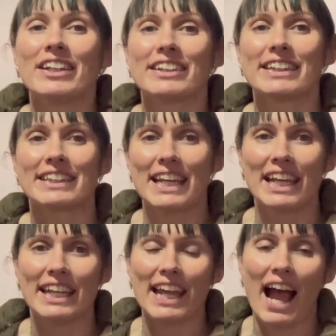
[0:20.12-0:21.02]
to
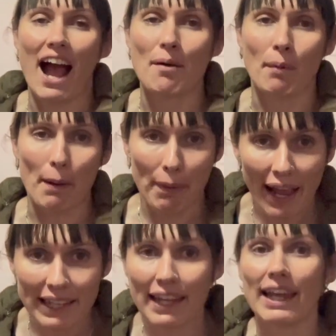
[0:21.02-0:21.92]
see my
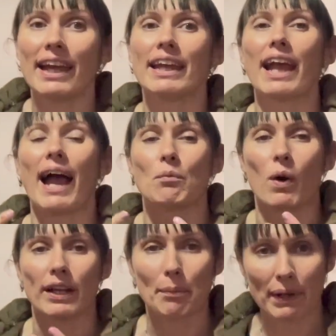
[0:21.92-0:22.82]
packing and
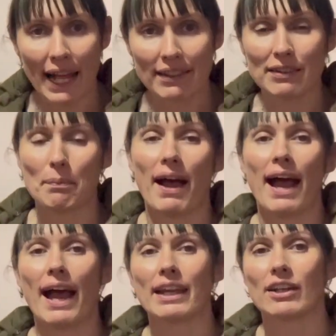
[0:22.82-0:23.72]
what I plan to
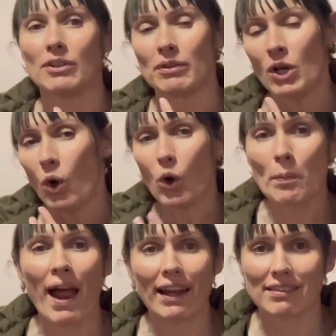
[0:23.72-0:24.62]
pack and all
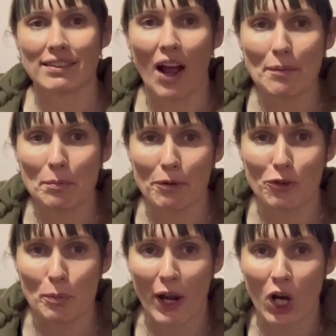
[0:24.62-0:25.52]
my excitement
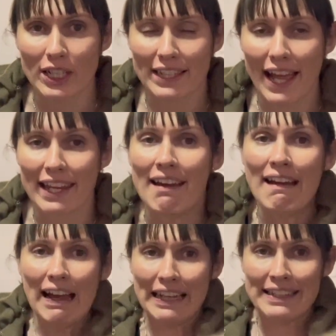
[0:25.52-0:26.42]
before my holiday.
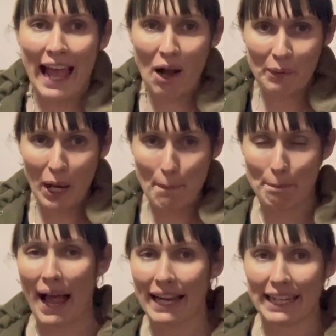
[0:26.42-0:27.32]
And now we are
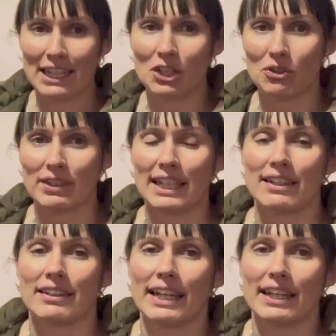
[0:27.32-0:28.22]
back in New
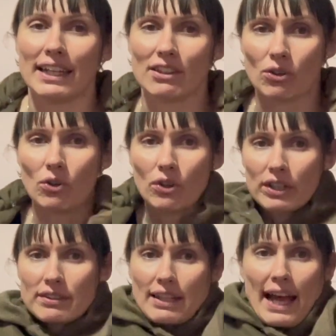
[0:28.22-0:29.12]
Zealand. It is
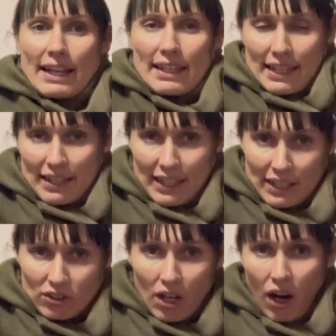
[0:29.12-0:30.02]
August and it
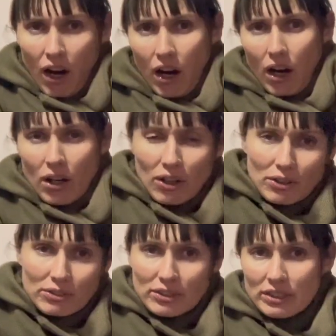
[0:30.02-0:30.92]
is
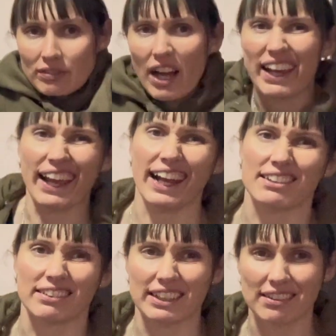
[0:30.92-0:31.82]
cold. Okay,
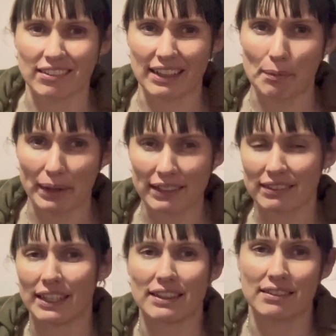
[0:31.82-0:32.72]
actually, it's not that bad.
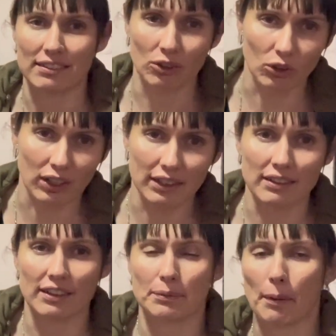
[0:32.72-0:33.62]
It's Auckland.
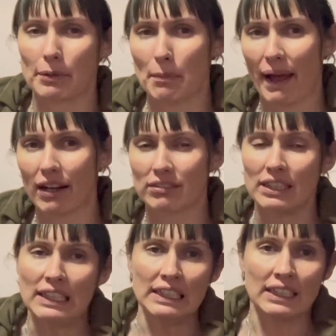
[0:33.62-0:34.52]
It's probably about
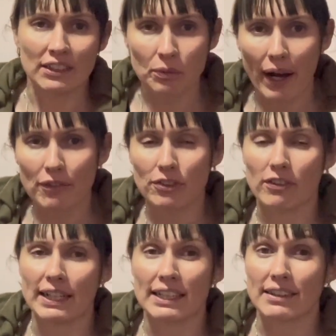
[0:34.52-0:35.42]
12
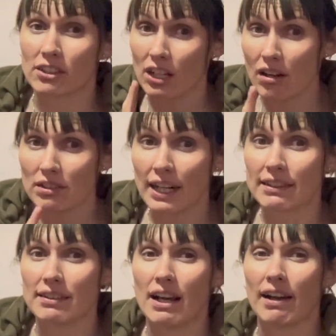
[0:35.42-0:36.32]
degrees. It's a cold night
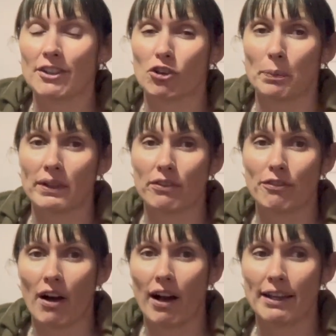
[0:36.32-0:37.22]
tonight, dropping to
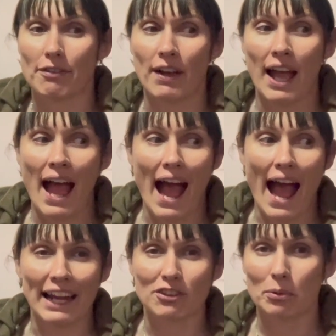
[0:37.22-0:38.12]
5.
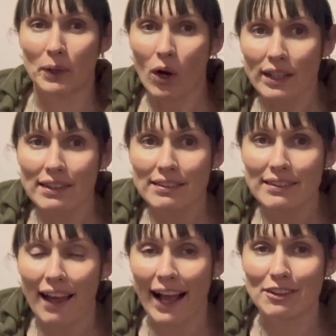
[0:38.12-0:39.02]
And to be
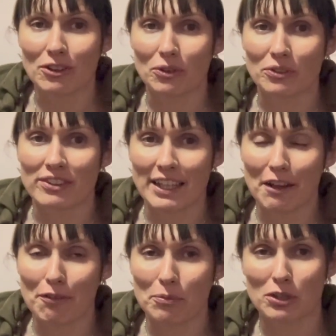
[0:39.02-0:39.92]
honest, as you will see
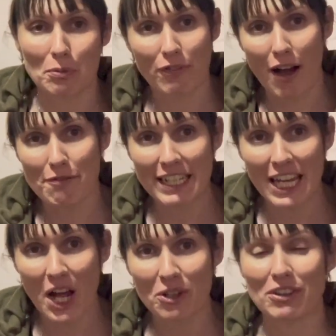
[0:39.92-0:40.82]
from some of our
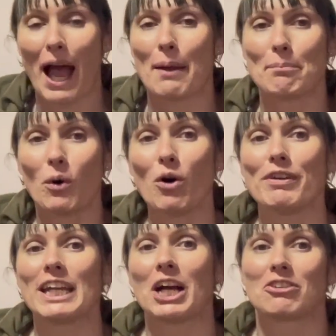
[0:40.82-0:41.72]
videos and more
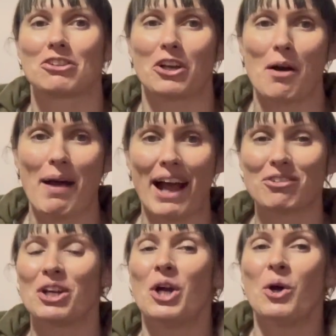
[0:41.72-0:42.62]
videos to come
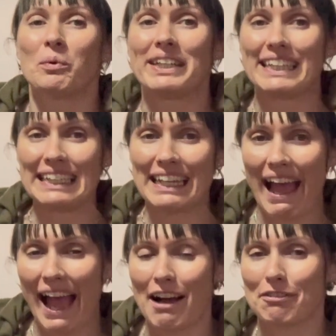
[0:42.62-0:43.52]
out, we didn't
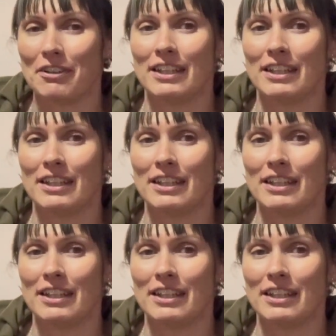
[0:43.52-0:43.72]
have